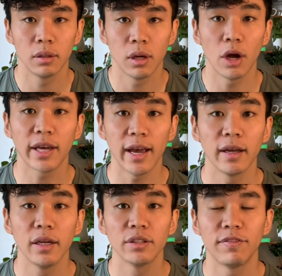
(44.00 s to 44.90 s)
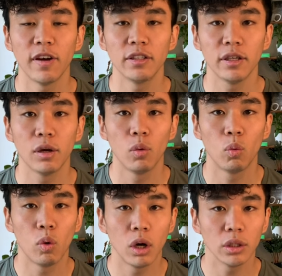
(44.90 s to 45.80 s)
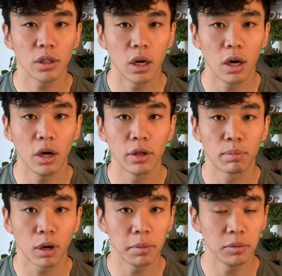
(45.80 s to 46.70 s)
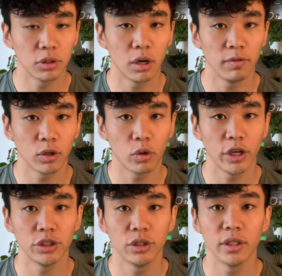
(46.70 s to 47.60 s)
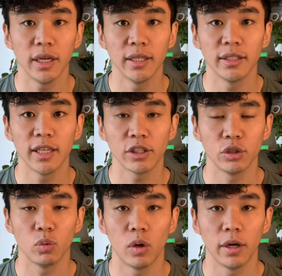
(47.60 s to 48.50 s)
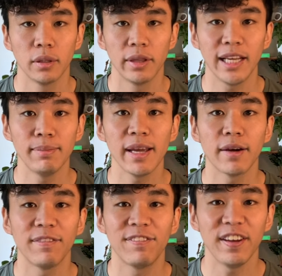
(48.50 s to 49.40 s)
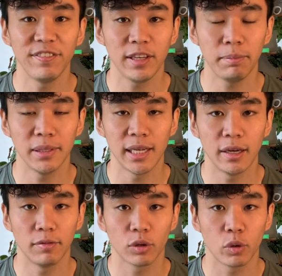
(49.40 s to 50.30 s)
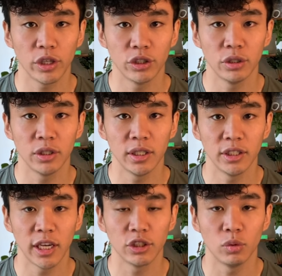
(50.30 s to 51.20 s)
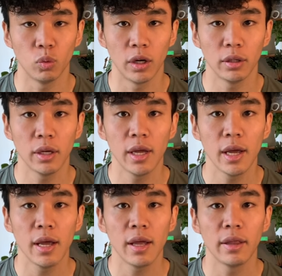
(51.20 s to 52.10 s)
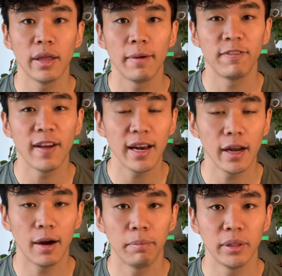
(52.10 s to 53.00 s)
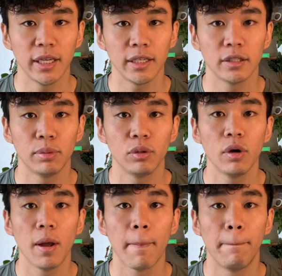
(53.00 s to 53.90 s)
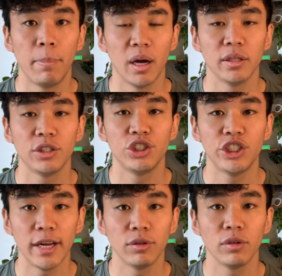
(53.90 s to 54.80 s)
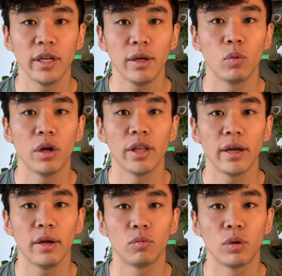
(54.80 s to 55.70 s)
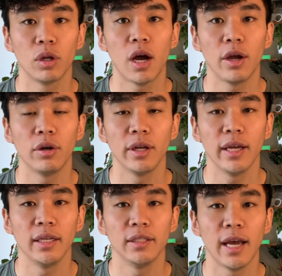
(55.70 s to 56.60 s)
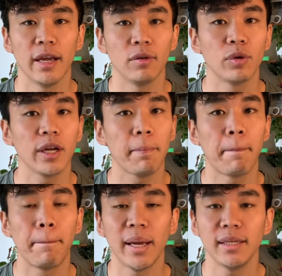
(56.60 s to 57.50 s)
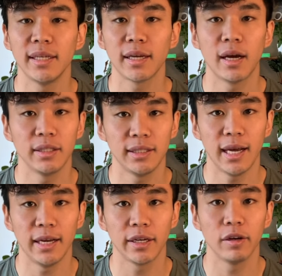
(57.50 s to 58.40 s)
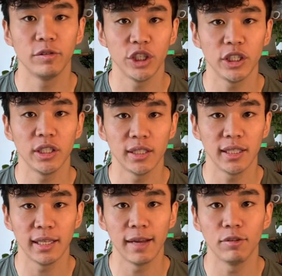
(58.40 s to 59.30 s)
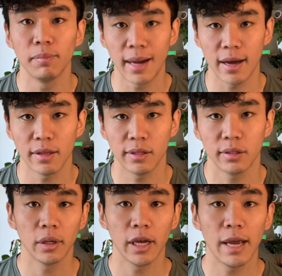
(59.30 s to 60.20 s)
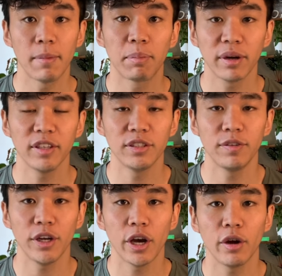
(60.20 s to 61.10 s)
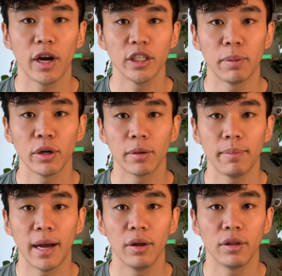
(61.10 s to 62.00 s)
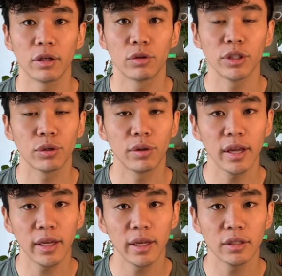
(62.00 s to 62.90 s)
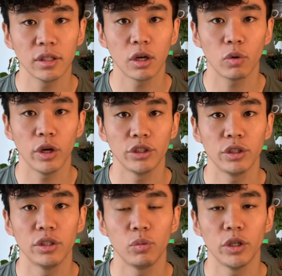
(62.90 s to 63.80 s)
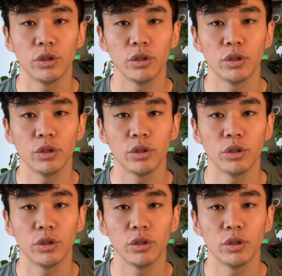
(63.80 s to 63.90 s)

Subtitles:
Okay, so firstly, what are the problem solving questions in section 1? These make up 50% of the questions in section 1. They're fairly unpredictable, but generally what they rely on is a really basic understanding of GCSE level maths. In my previous video, I spoke about the critical thinking style questions in which